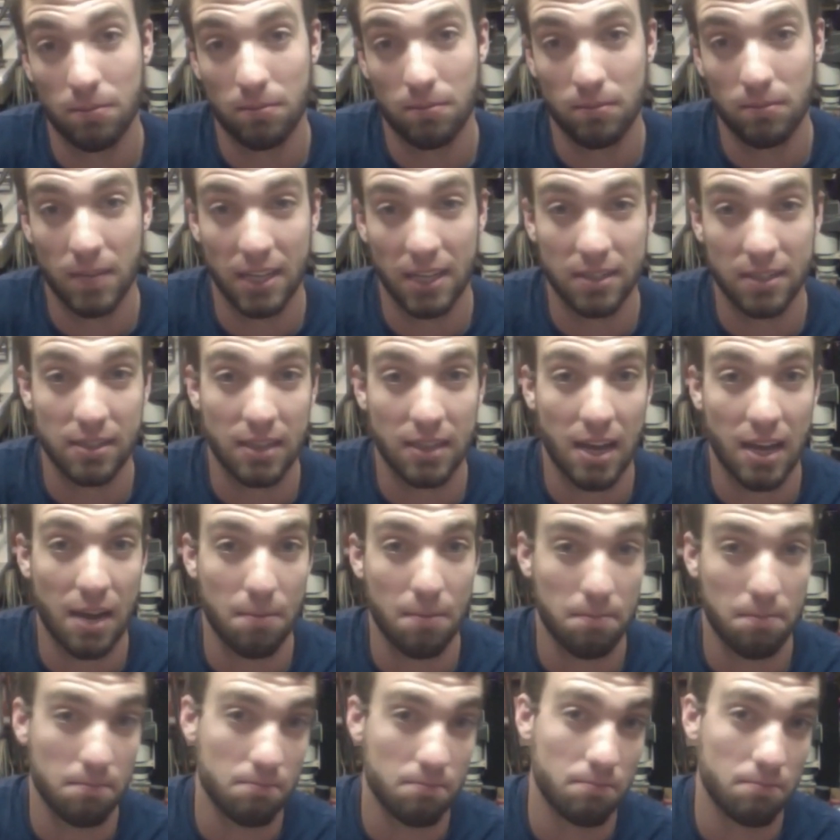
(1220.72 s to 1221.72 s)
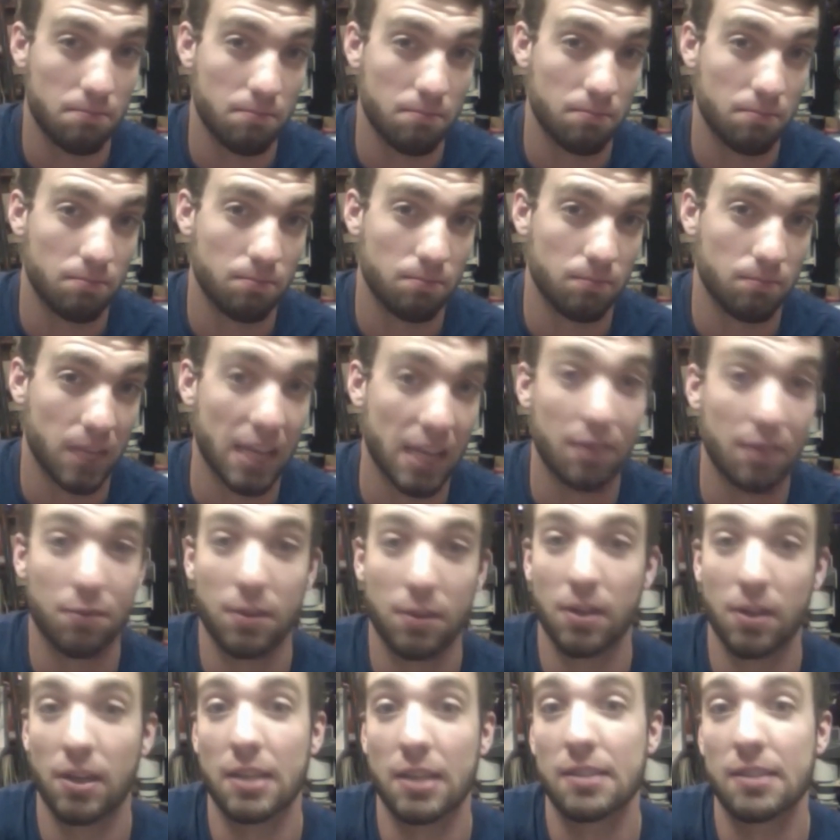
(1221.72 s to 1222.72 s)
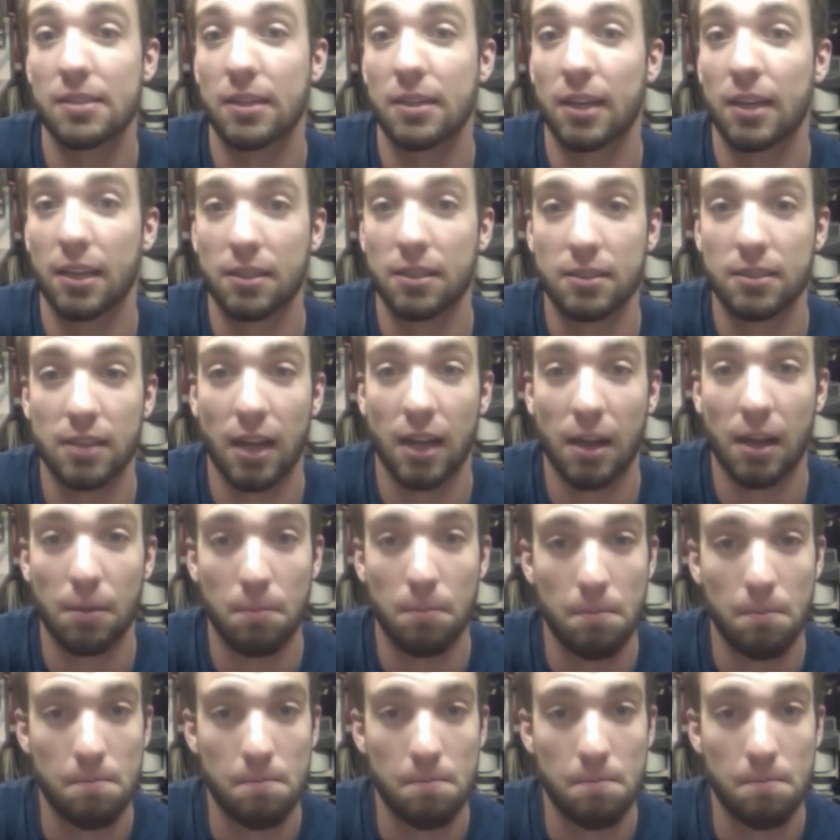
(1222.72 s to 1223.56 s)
next time, if there is a next time,